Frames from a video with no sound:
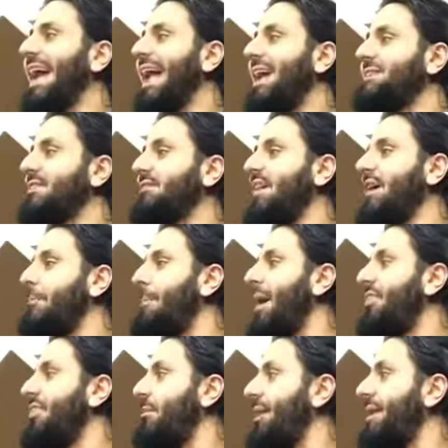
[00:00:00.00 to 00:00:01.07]
It's a very
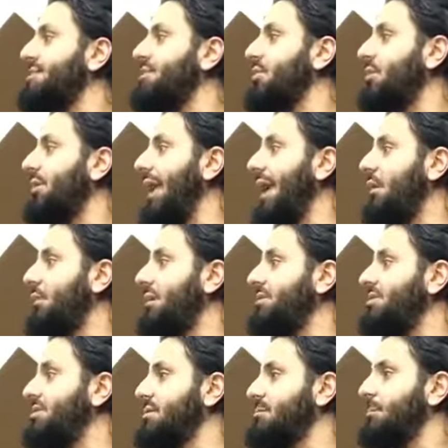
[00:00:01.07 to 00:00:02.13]
mathematical language.